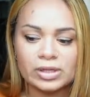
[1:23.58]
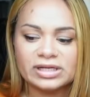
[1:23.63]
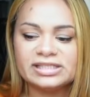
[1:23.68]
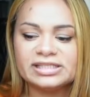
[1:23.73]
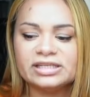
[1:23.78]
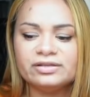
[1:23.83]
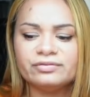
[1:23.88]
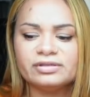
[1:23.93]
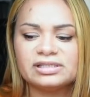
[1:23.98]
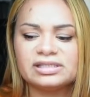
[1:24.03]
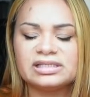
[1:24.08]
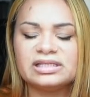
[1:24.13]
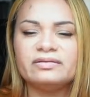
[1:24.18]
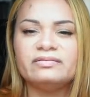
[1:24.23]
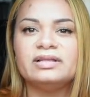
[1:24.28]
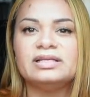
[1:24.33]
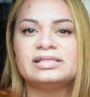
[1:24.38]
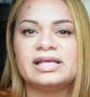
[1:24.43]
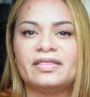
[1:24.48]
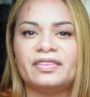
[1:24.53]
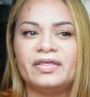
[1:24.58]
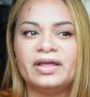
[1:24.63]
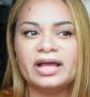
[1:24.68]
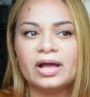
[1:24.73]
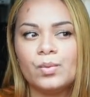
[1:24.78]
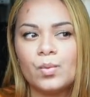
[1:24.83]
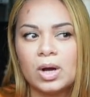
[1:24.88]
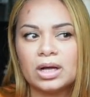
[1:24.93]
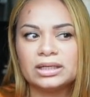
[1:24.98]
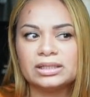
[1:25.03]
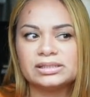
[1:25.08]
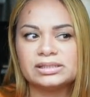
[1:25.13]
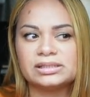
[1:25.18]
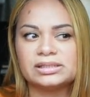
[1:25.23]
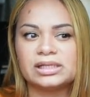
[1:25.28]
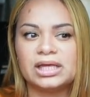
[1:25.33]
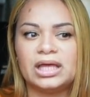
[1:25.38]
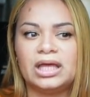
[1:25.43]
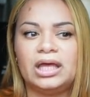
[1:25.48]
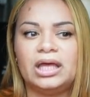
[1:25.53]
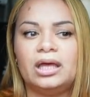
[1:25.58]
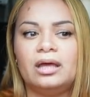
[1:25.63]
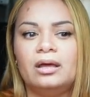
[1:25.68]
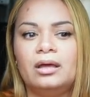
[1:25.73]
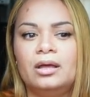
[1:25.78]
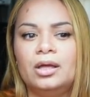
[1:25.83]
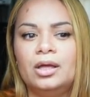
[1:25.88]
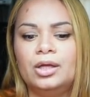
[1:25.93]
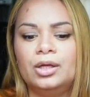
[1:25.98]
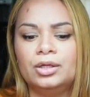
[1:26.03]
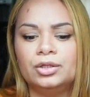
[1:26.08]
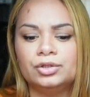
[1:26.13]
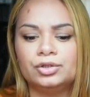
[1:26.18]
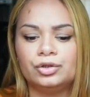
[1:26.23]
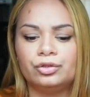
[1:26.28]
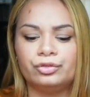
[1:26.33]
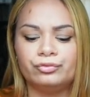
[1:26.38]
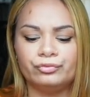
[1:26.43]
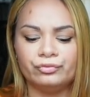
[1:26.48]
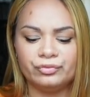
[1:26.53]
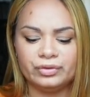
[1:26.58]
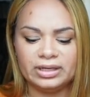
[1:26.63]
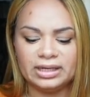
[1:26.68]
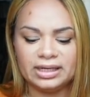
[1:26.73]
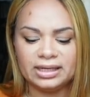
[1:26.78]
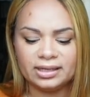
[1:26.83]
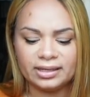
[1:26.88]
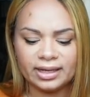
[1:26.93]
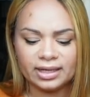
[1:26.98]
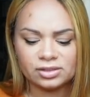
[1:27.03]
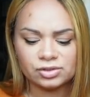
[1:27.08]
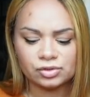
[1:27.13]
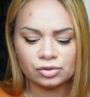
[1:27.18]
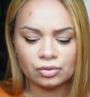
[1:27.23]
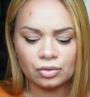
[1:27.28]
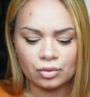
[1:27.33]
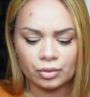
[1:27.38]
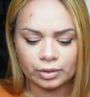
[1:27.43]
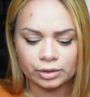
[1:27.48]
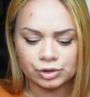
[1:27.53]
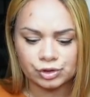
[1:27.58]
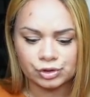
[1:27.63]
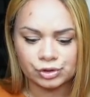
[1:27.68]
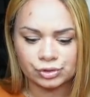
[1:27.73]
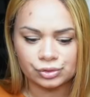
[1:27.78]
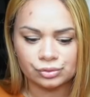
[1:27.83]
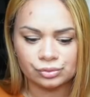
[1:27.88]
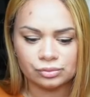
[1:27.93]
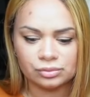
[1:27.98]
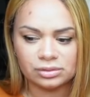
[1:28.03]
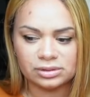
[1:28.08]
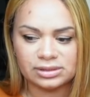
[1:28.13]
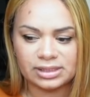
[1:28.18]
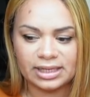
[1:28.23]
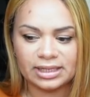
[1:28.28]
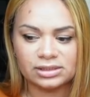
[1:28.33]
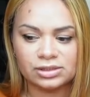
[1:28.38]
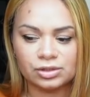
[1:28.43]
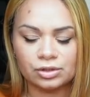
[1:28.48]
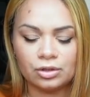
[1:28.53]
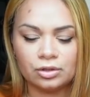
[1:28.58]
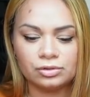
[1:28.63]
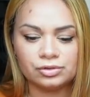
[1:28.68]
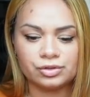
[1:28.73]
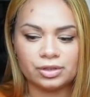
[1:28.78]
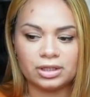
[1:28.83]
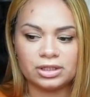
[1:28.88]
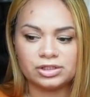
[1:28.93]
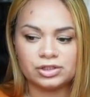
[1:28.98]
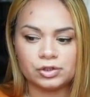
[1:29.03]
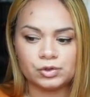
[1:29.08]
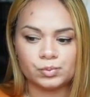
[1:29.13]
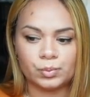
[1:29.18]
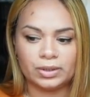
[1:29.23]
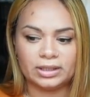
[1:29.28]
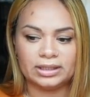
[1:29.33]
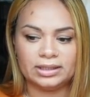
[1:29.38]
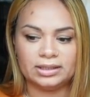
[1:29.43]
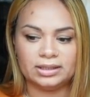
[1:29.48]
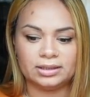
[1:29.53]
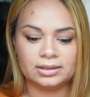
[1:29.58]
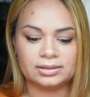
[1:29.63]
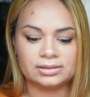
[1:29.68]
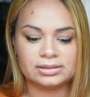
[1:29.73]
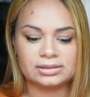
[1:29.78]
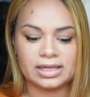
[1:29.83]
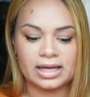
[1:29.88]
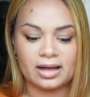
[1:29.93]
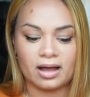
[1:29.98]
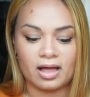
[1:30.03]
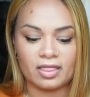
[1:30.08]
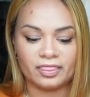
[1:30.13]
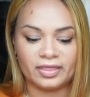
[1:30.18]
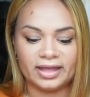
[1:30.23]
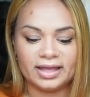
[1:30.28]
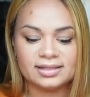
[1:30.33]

I did receive these, I think I want to say 3 days ago or 2 days ago. So this is what it looks like on the